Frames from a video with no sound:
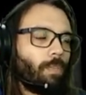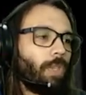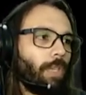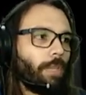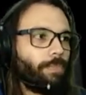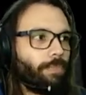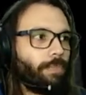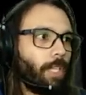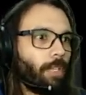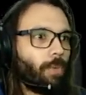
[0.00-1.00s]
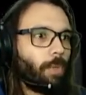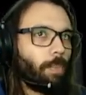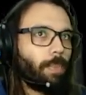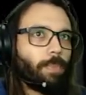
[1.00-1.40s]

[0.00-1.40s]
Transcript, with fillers: Oh yeah, equip.